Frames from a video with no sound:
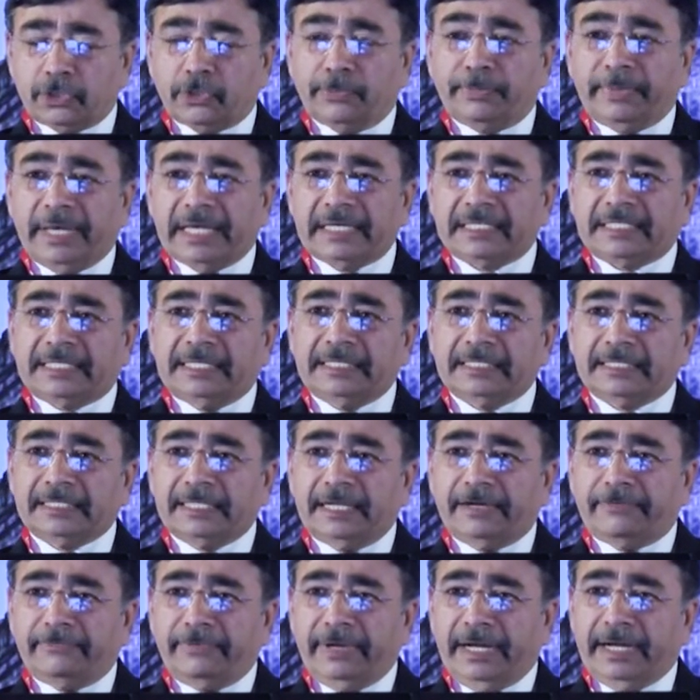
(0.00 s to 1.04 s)
So best
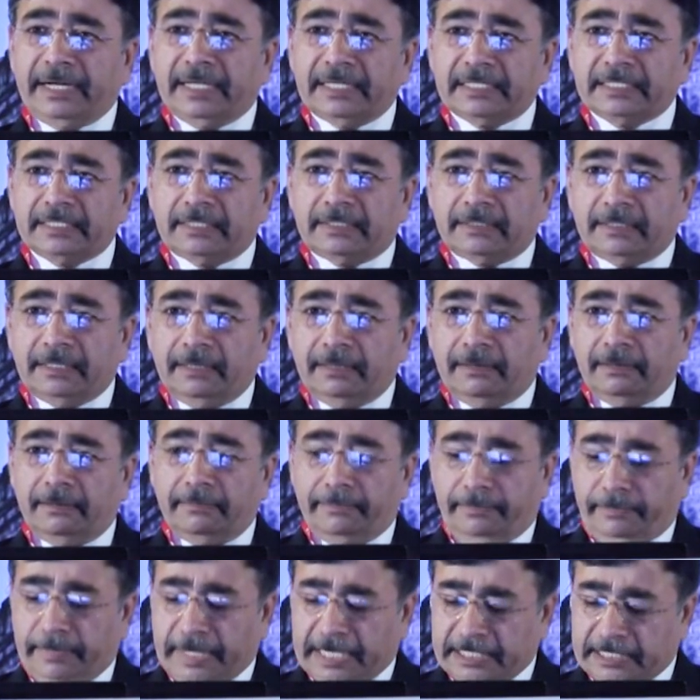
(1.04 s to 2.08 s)
is the weight is
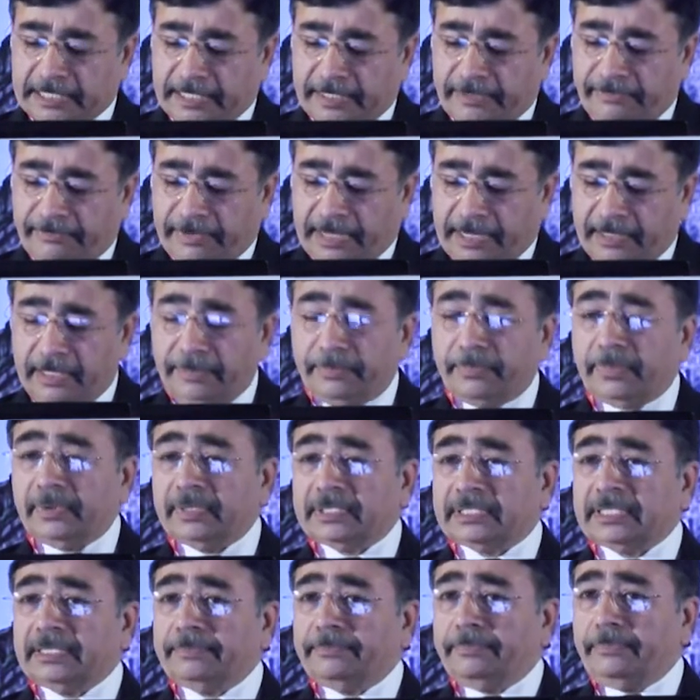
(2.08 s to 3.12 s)
measured when
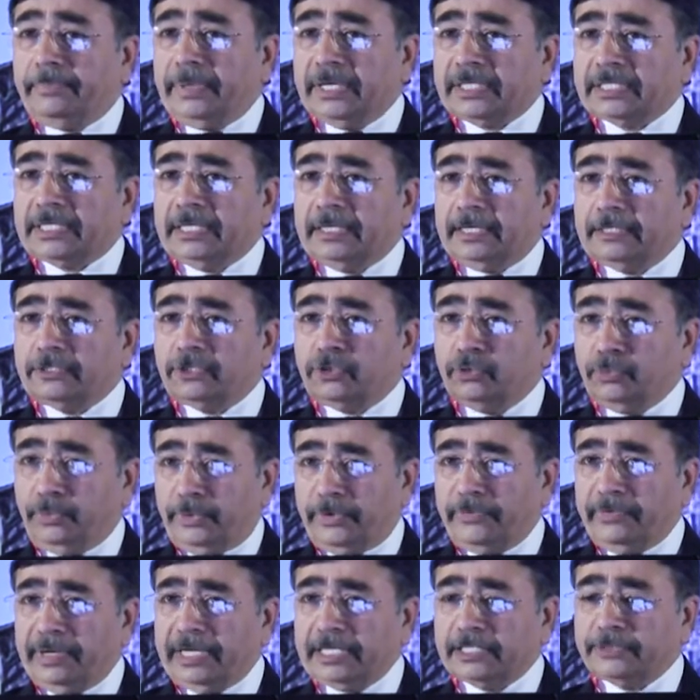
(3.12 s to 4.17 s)
the patient is
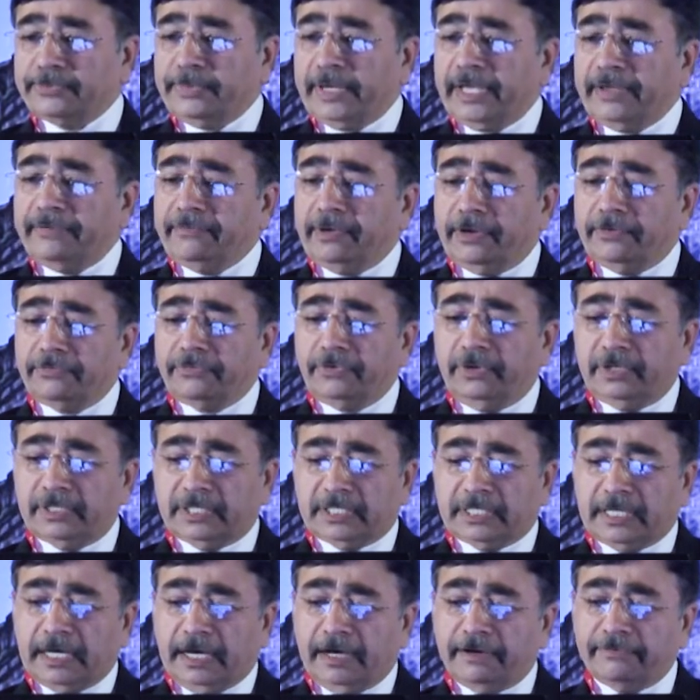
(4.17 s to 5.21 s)
supervised by one of your
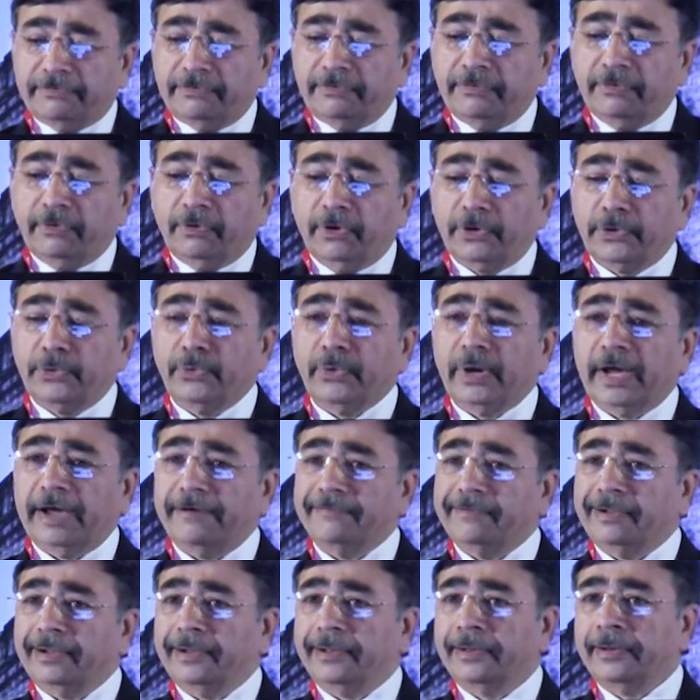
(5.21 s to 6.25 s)
staff, or you
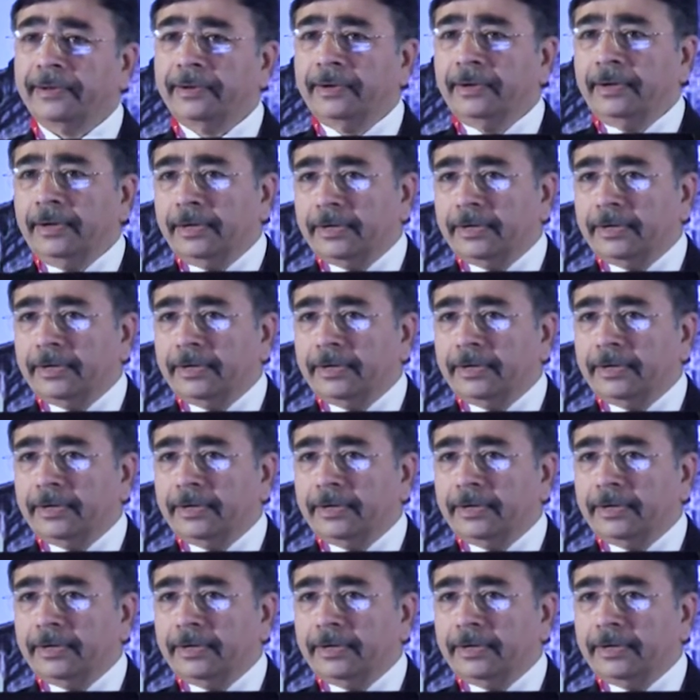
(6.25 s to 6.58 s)
have a